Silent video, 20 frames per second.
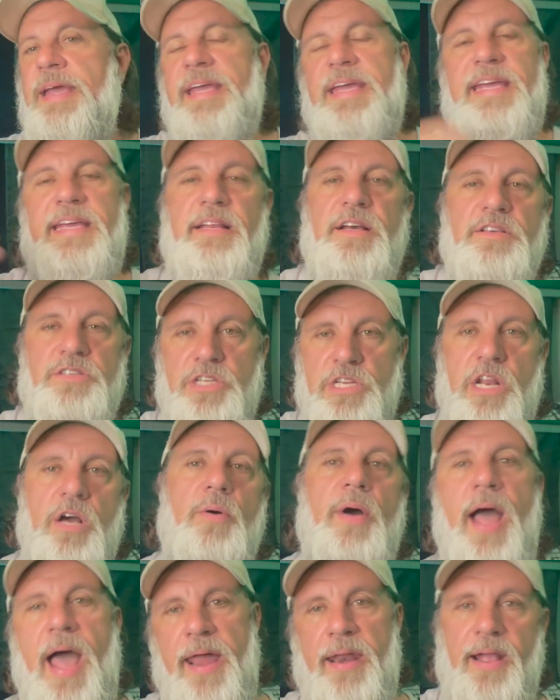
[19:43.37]
he doesn't know
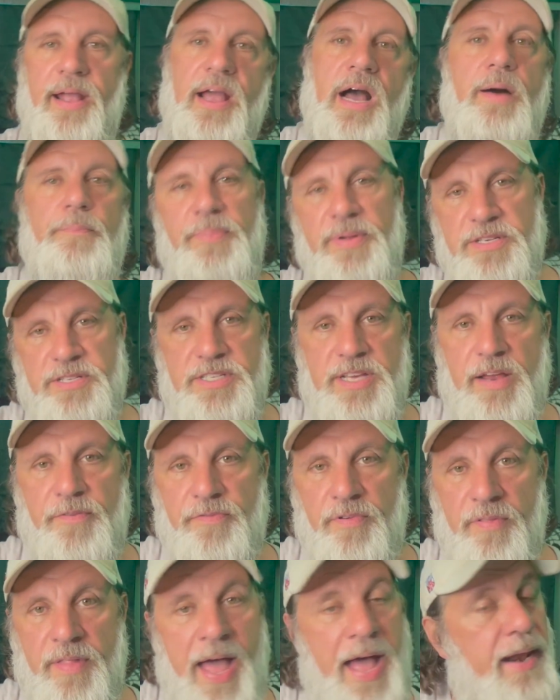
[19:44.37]
how to compensate
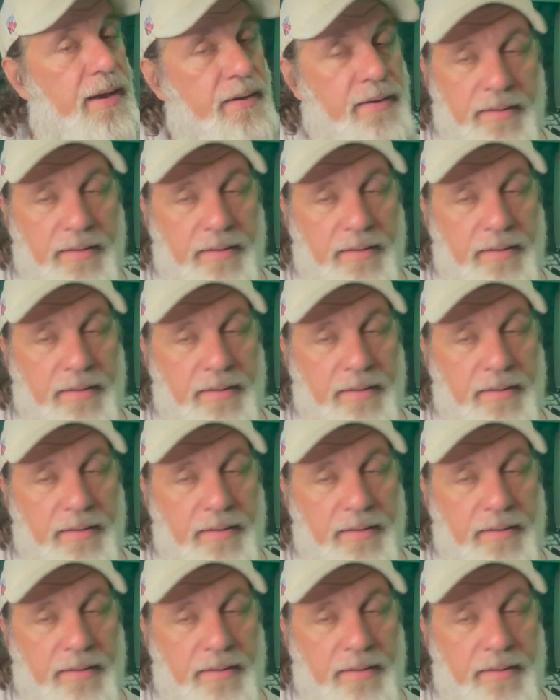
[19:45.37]
for that.